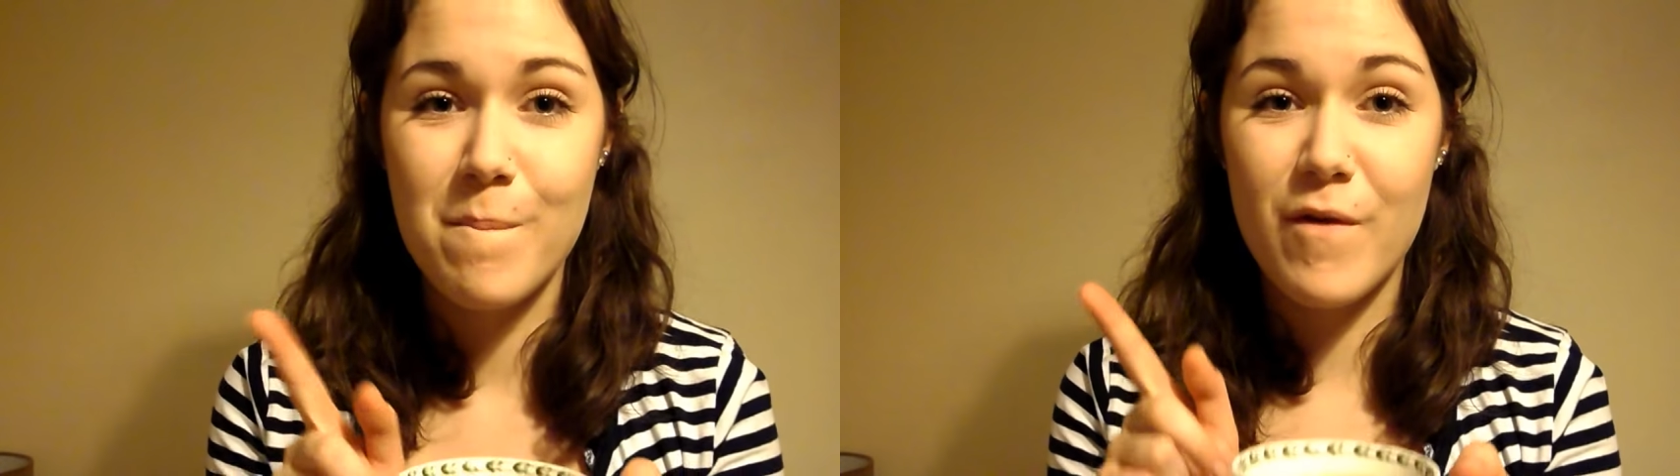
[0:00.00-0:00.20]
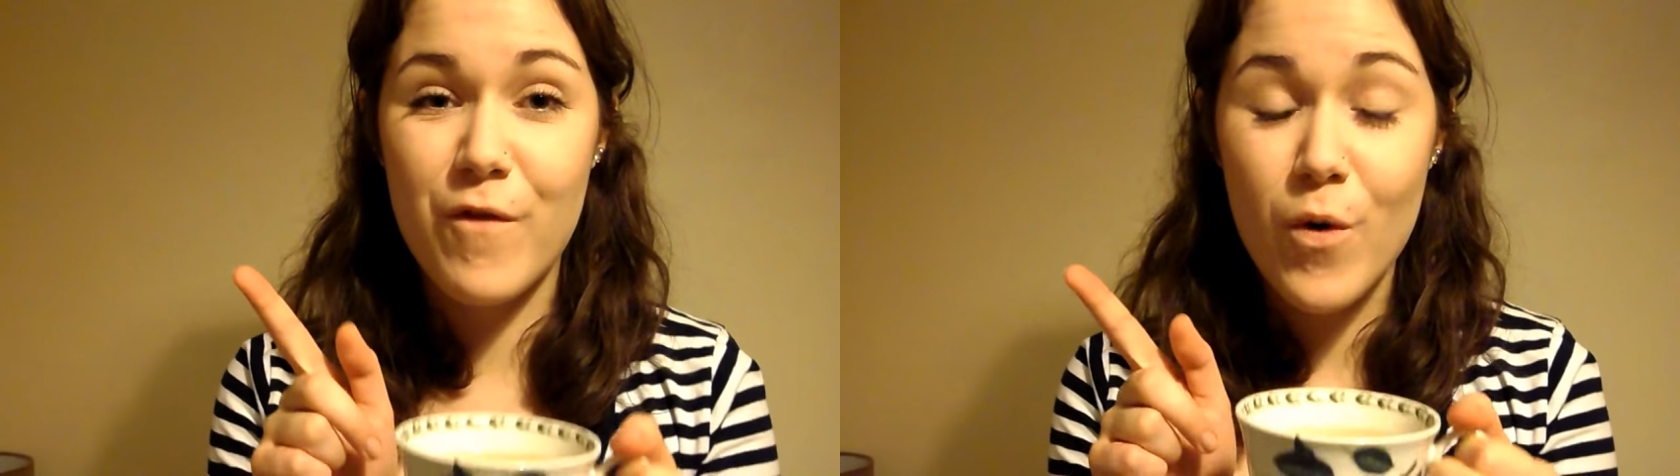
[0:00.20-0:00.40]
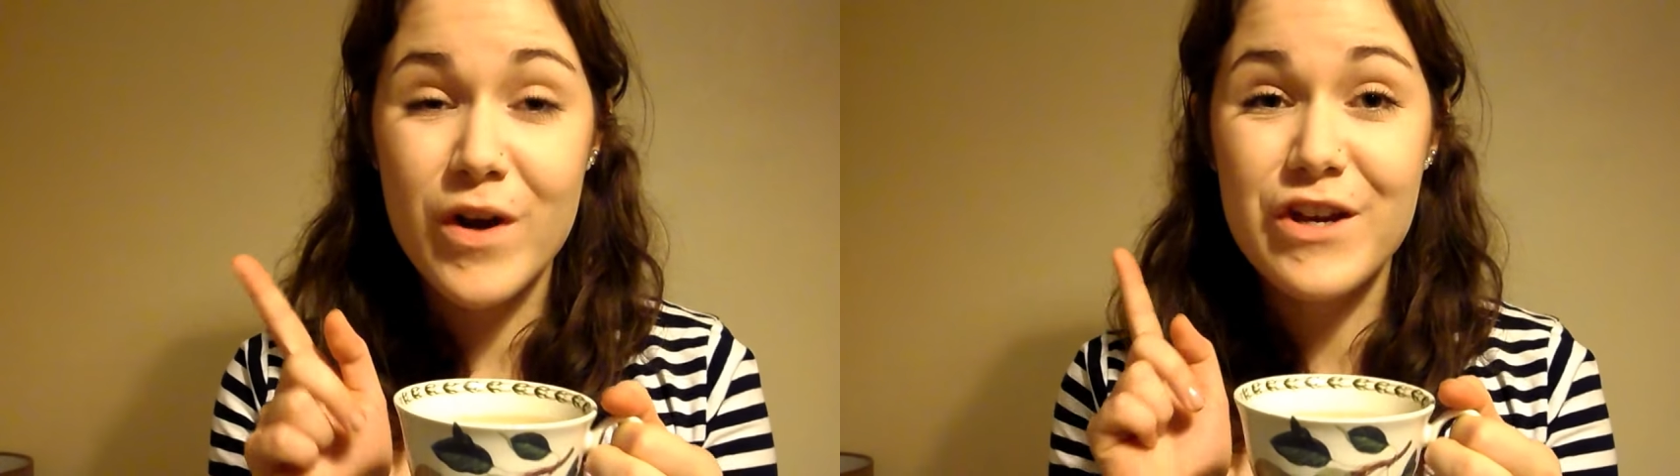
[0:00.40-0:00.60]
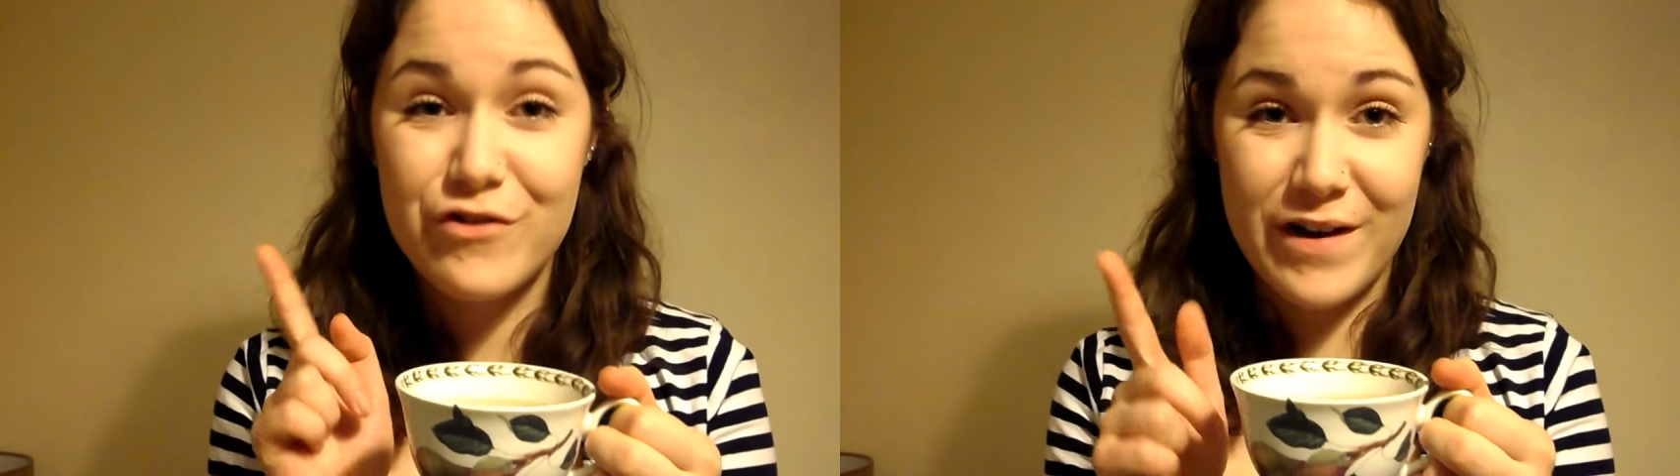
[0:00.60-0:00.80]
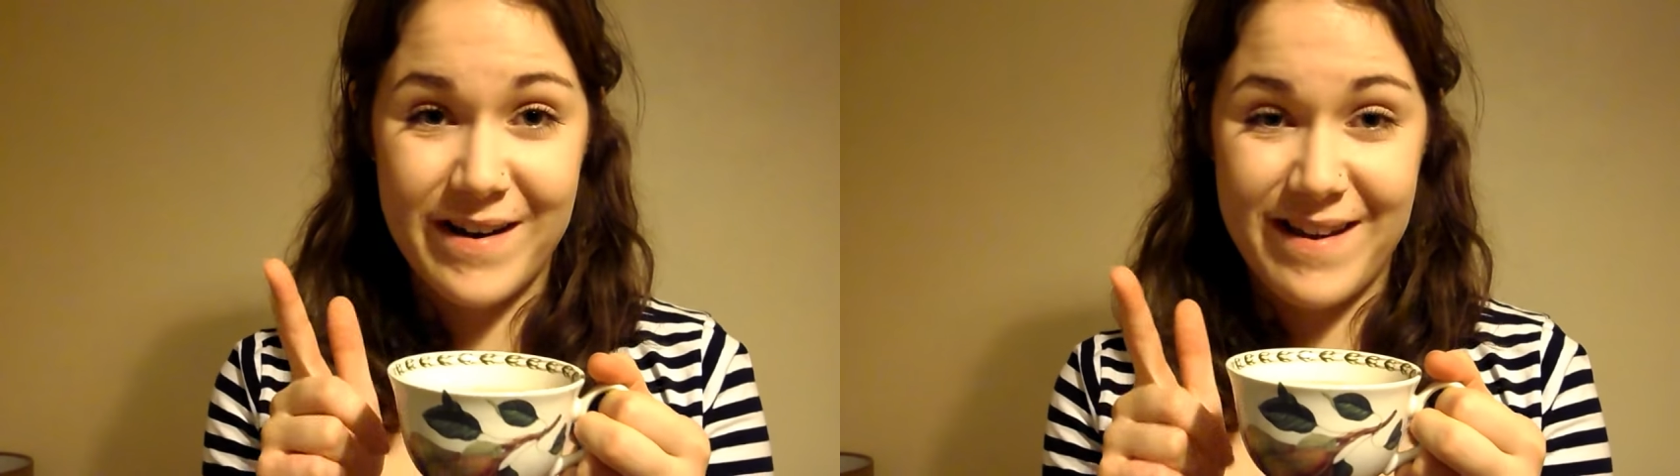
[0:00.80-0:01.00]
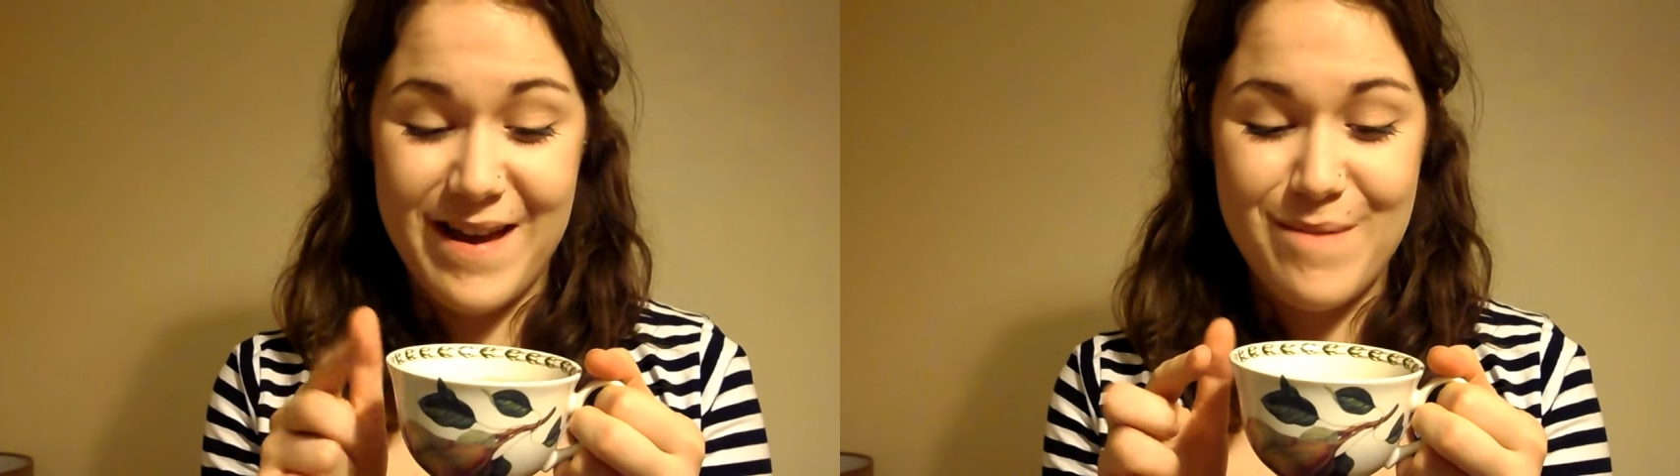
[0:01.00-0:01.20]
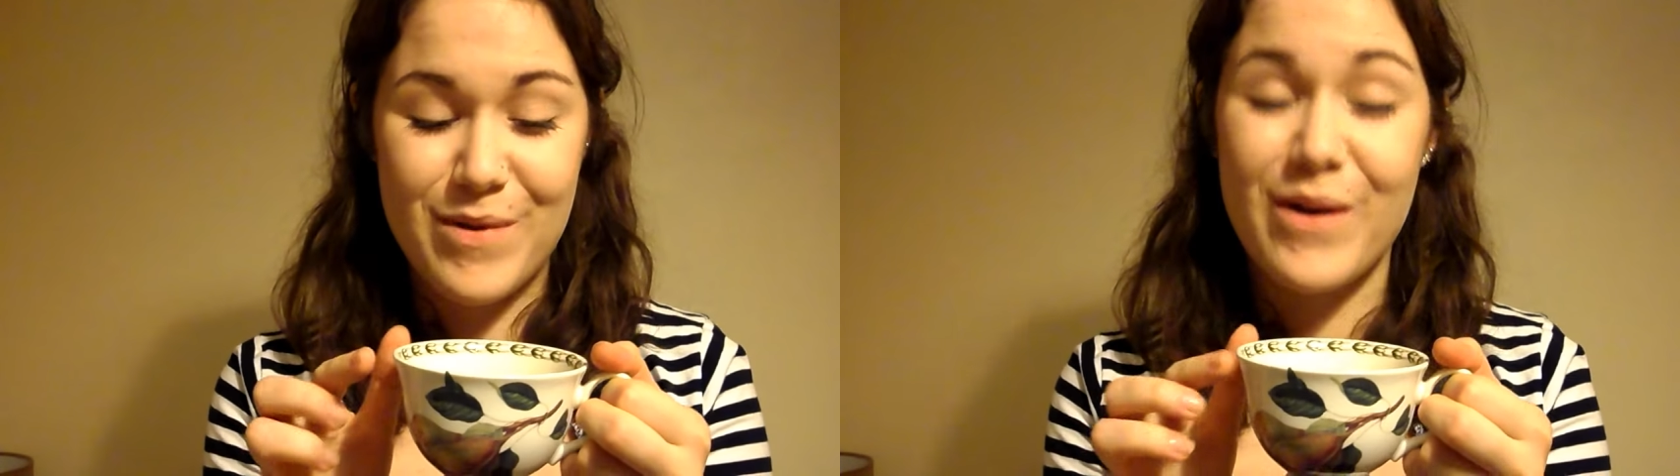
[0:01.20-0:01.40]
before you drink it,